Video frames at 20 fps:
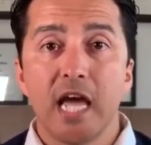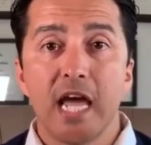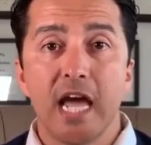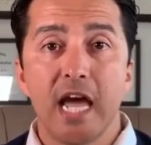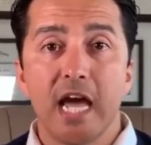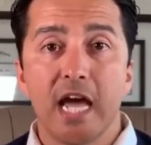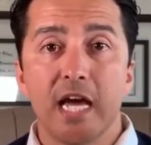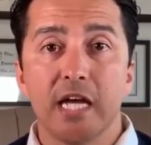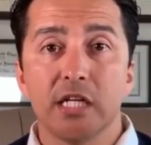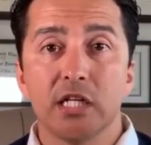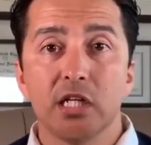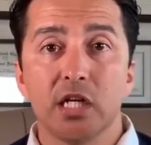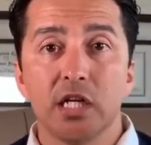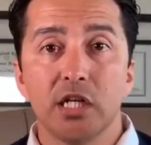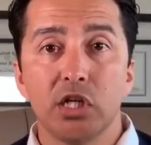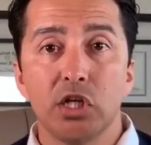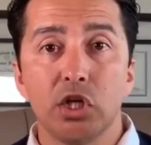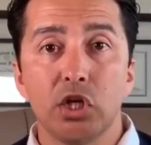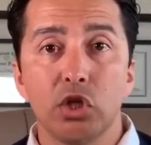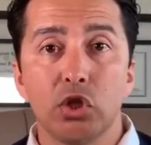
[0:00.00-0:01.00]
and
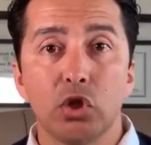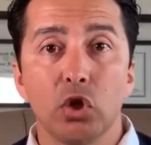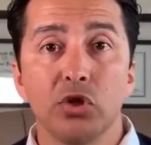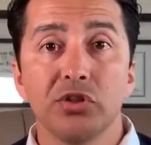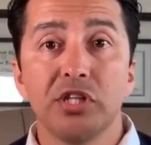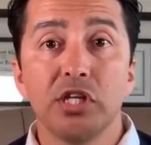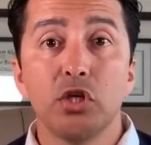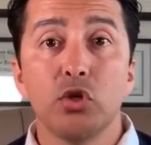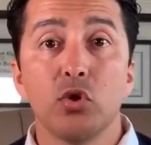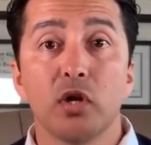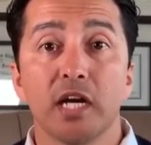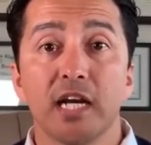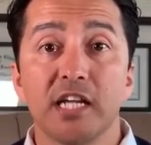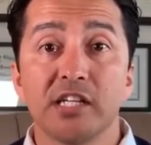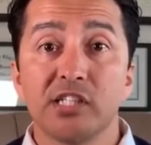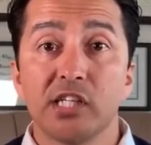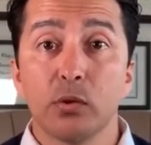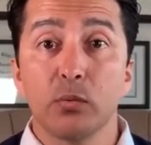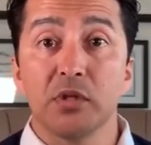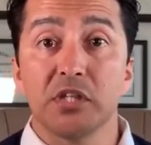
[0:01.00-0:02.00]
you don't think you're going
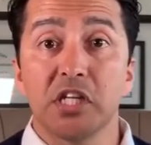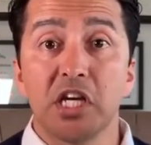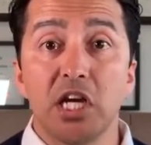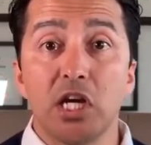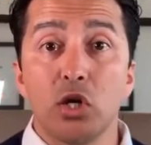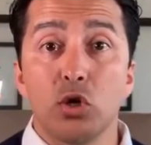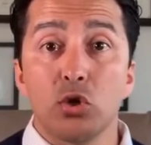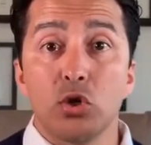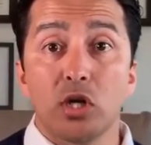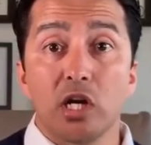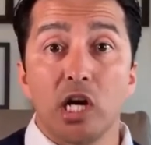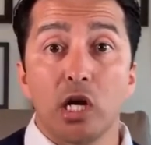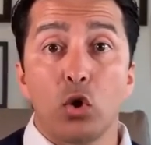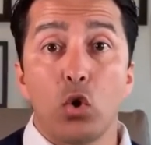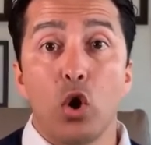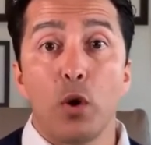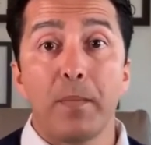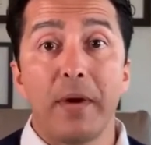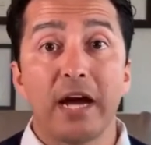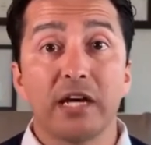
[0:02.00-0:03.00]
to stick with keto, you're going to
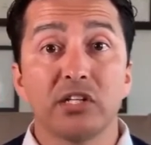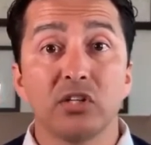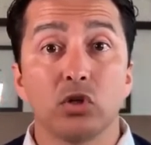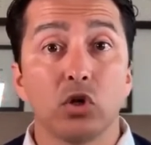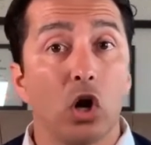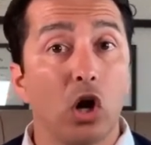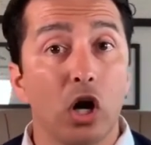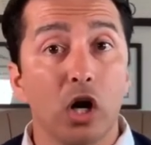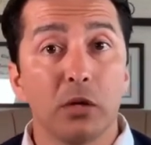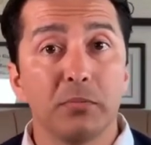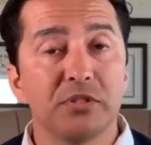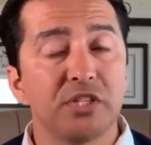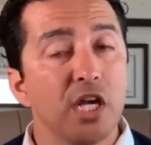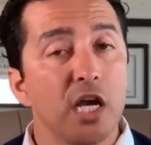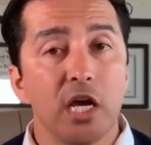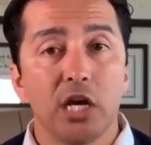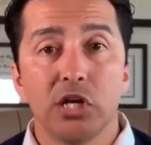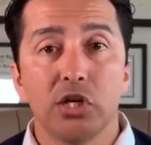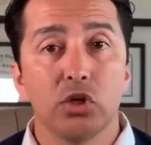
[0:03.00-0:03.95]
go back to carbs,